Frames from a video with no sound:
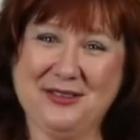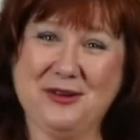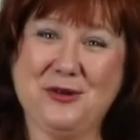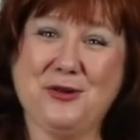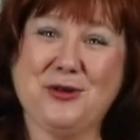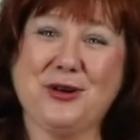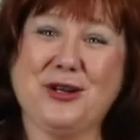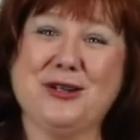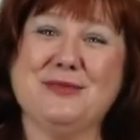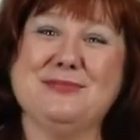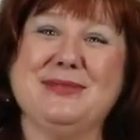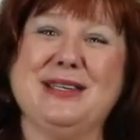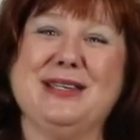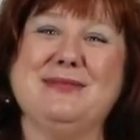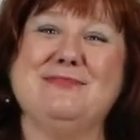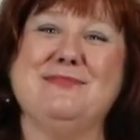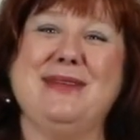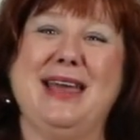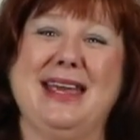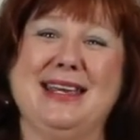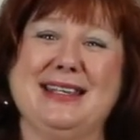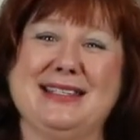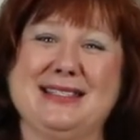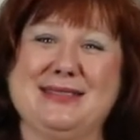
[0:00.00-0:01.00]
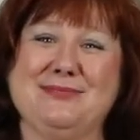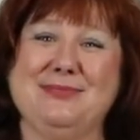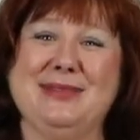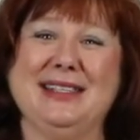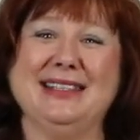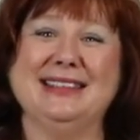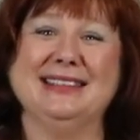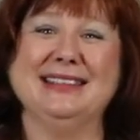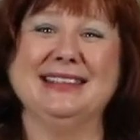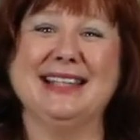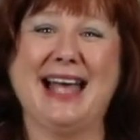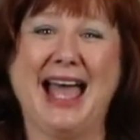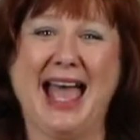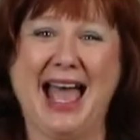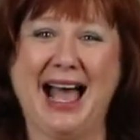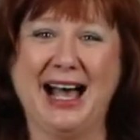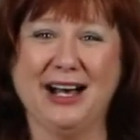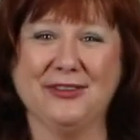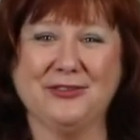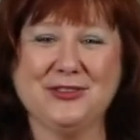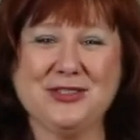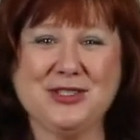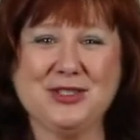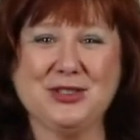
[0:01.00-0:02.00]
Ormy makes me
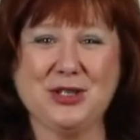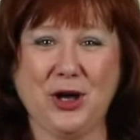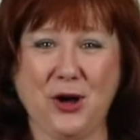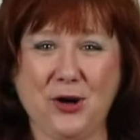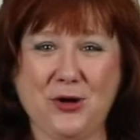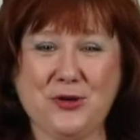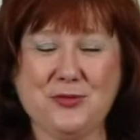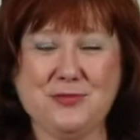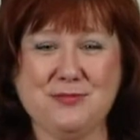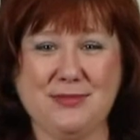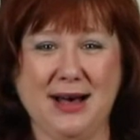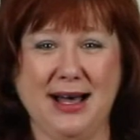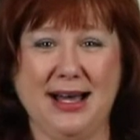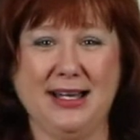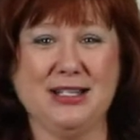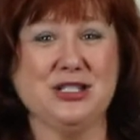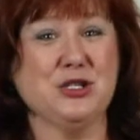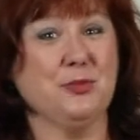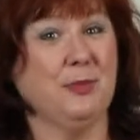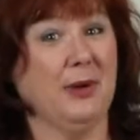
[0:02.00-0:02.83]
laugh so much,